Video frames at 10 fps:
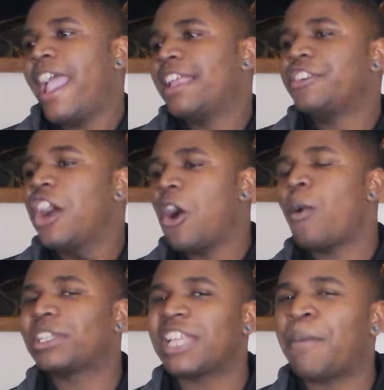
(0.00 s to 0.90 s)
And
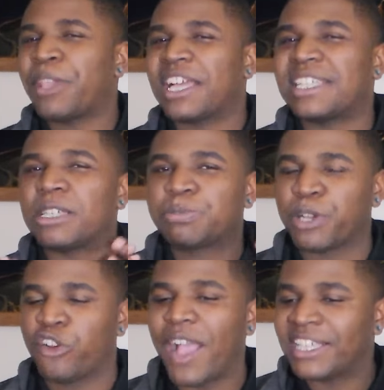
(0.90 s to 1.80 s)
no, it's not because I was
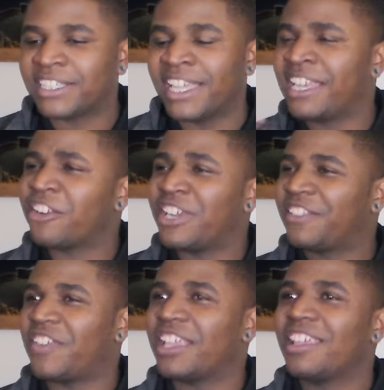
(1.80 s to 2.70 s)
procrastinating or
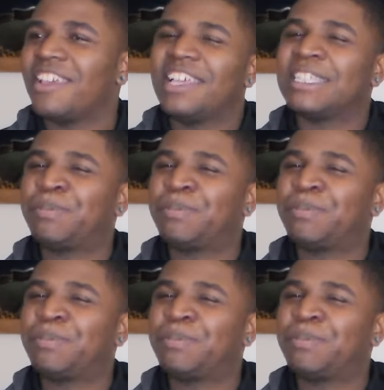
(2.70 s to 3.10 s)
anything.